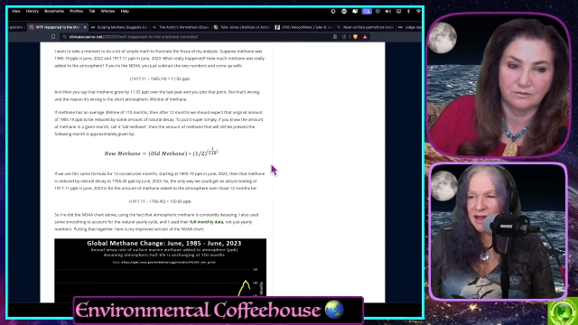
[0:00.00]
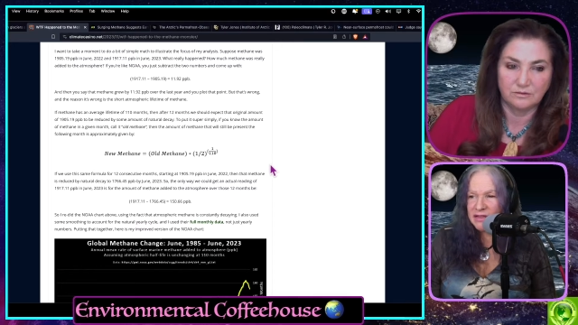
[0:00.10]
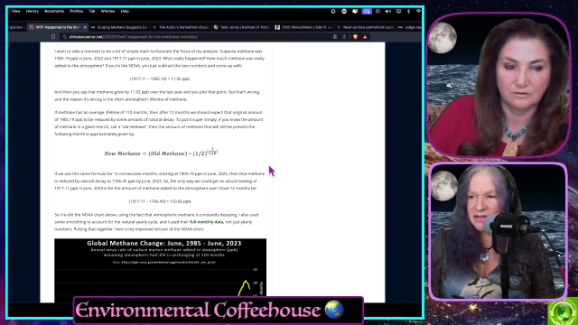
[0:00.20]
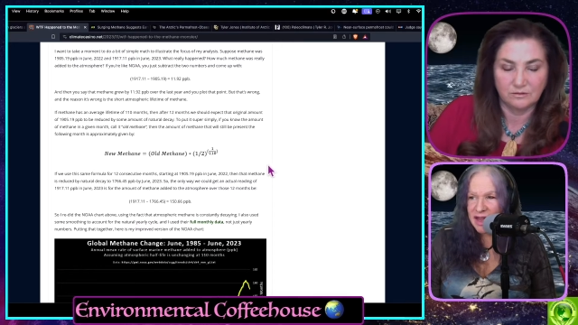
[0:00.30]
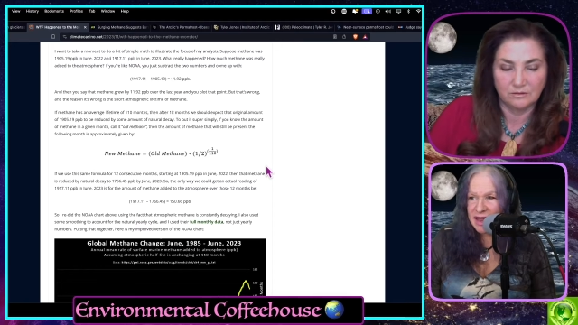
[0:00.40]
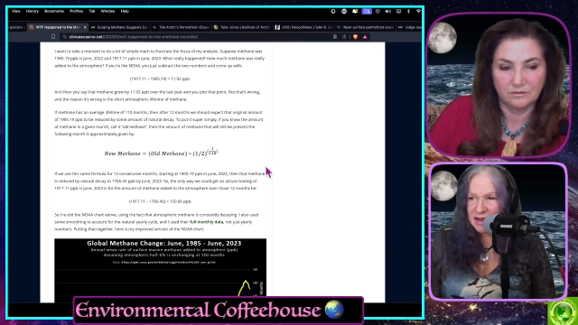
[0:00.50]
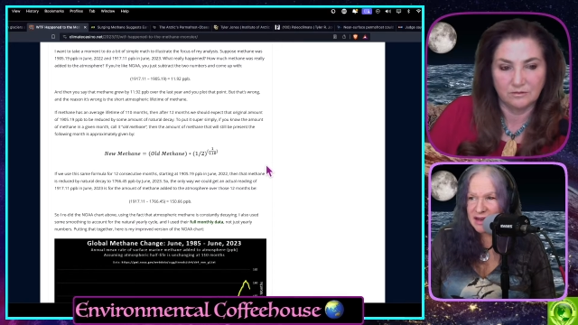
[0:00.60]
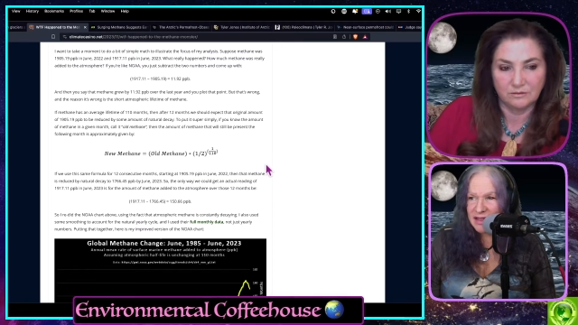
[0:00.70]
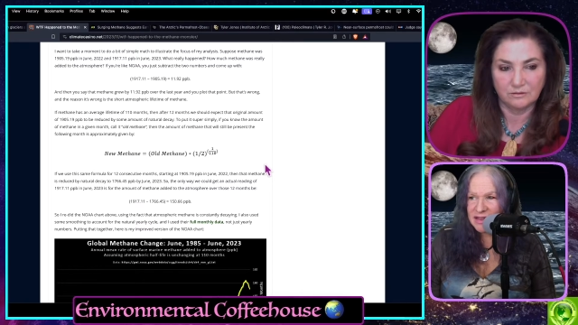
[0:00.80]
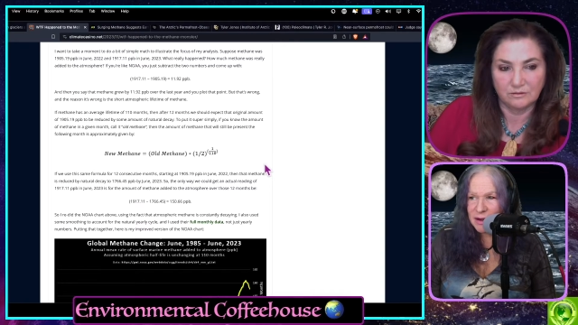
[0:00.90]

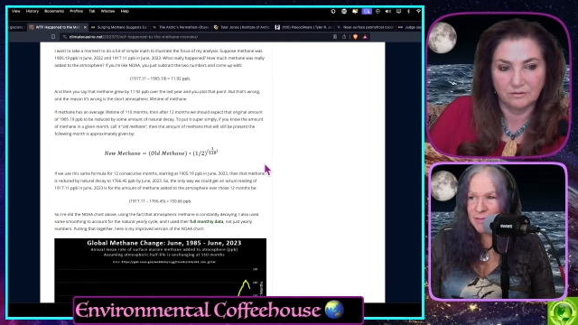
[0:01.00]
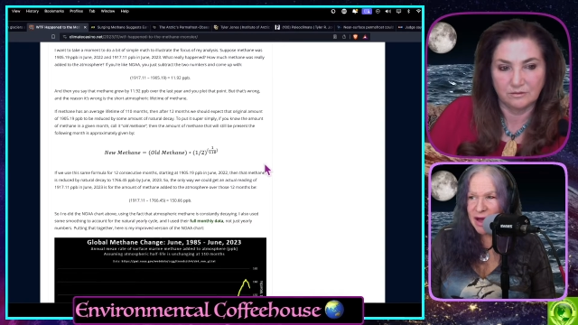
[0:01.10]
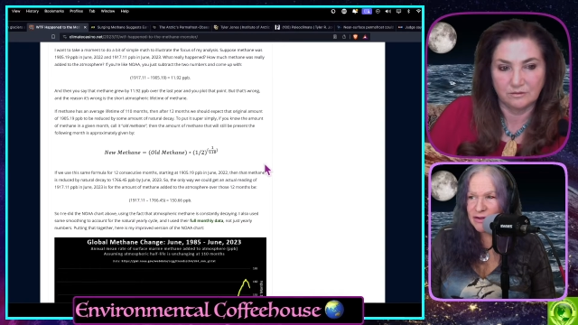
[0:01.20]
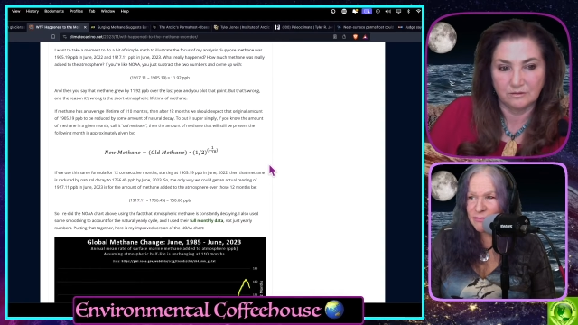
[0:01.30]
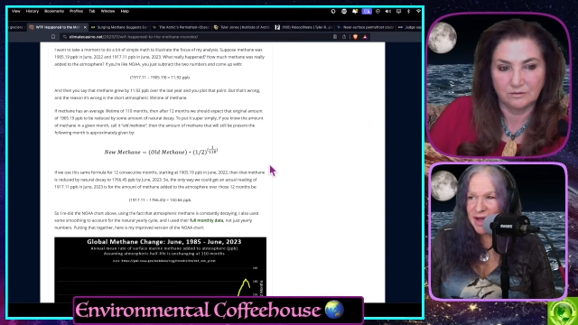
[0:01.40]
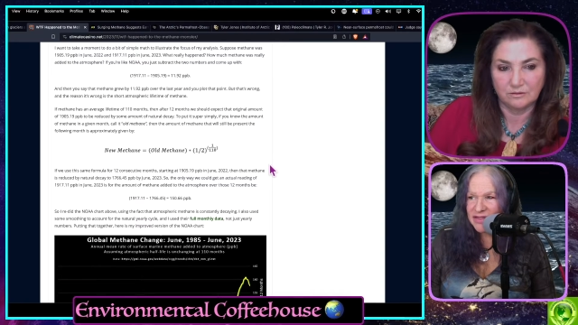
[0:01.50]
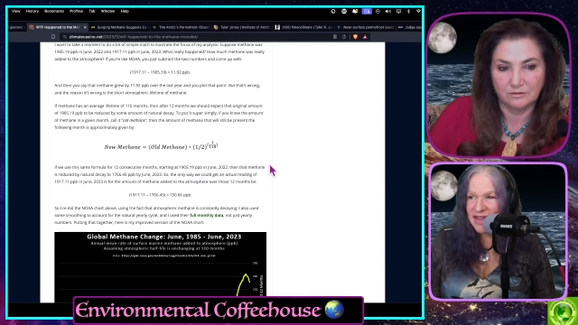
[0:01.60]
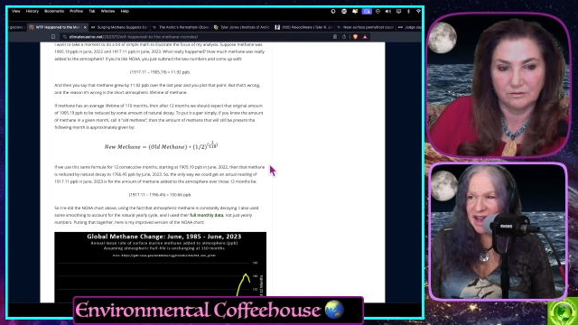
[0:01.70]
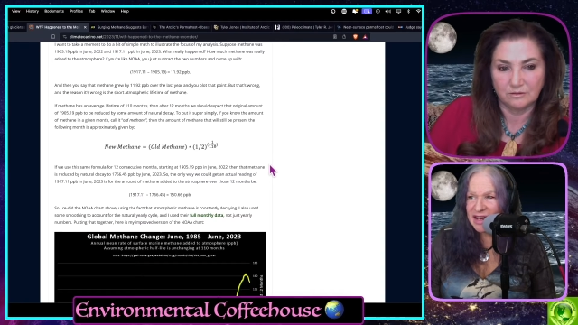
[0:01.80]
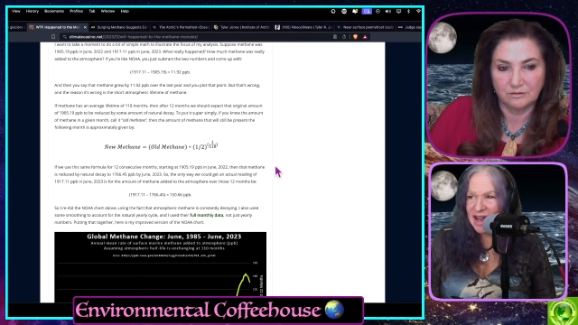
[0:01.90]
Speaker 1: then the amount of
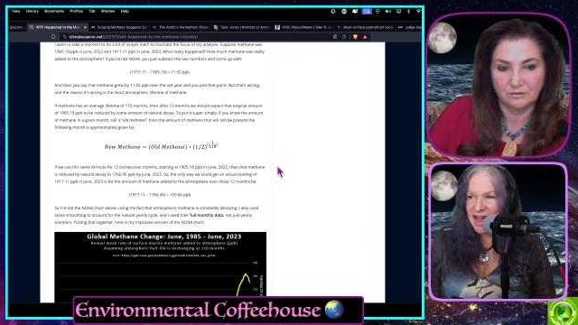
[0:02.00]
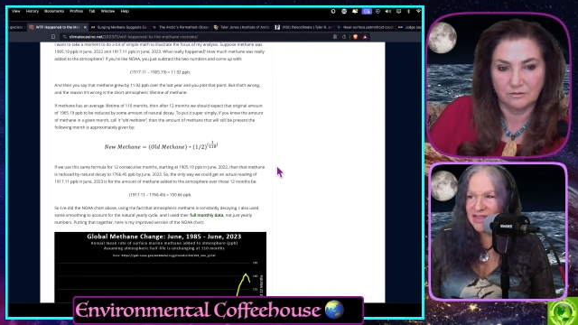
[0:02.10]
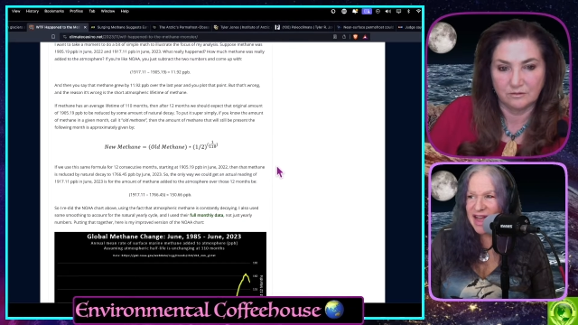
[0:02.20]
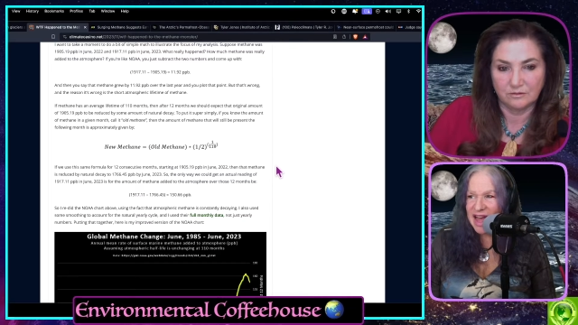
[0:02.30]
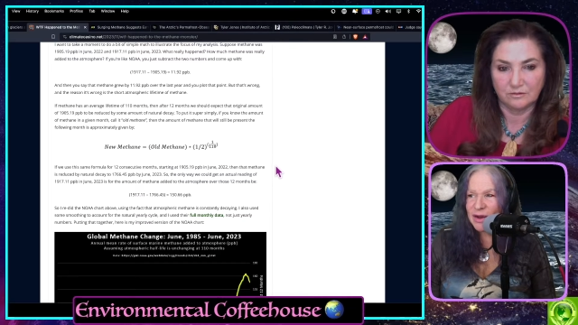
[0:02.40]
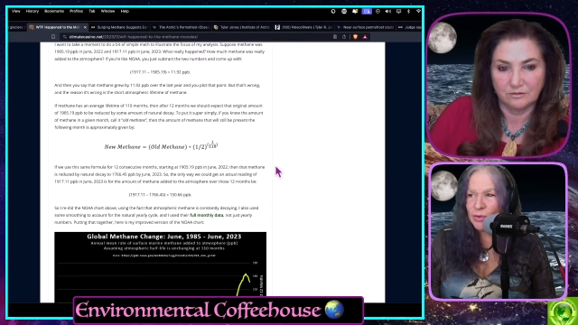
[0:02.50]
methane that